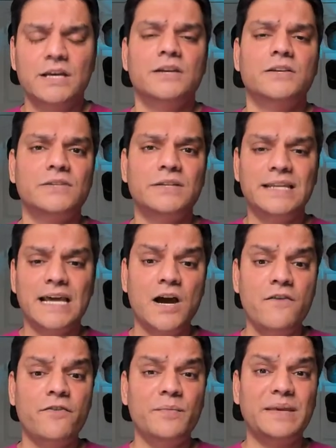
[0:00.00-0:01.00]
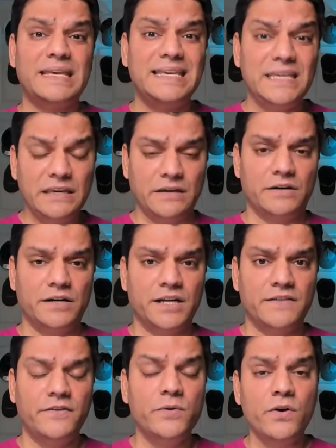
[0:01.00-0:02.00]
So now from here,
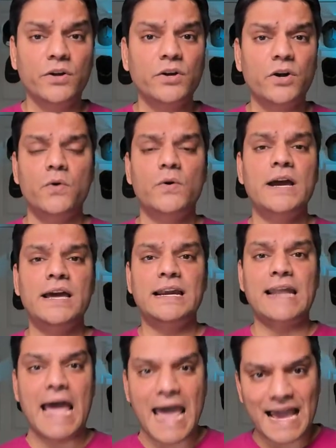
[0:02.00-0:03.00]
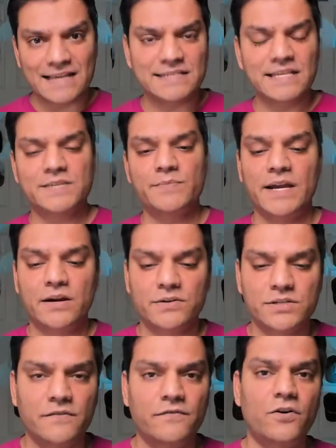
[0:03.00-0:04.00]
if you want to go ahead and access
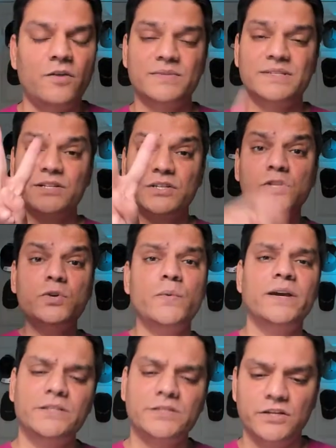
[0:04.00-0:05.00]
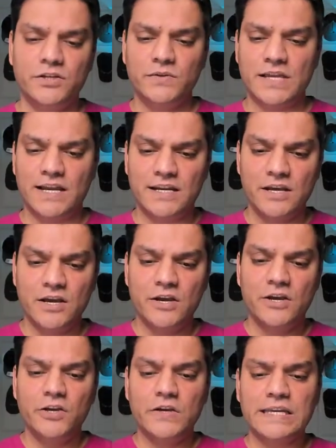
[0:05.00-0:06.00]
Microsoft Forms, there's two ways to do that.
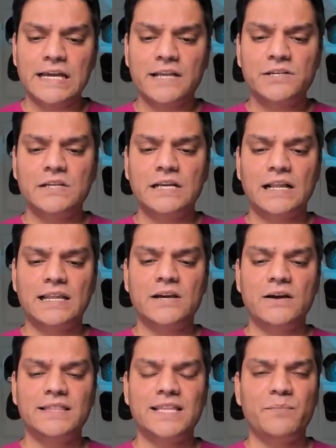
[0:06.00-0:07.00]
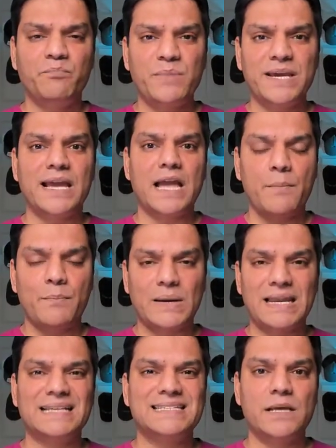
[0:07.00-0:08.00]
You can actually click on that big
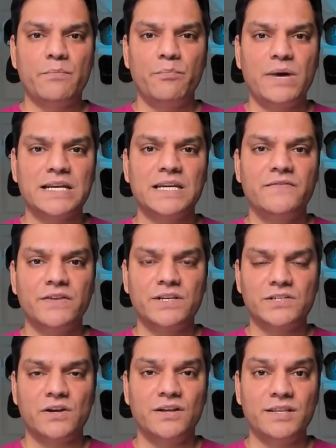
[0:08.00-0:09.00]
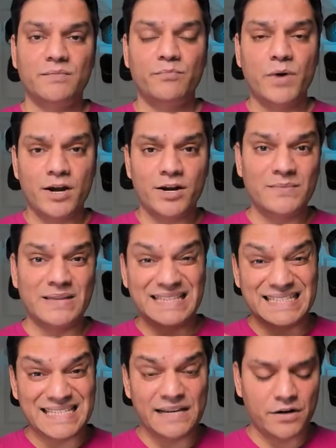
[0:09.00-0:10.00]
plus button, which is on the bottom, at the
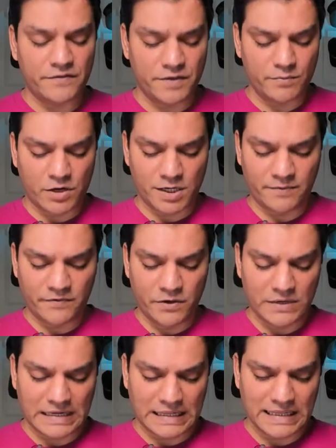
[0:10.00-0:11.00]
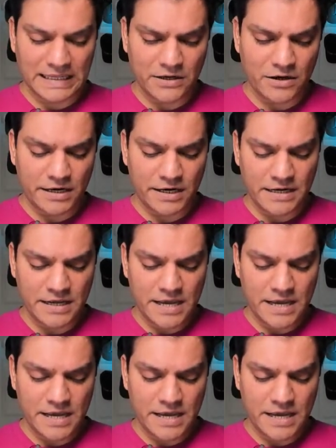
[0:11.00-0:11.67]
center of the bottom. If you go and click on it,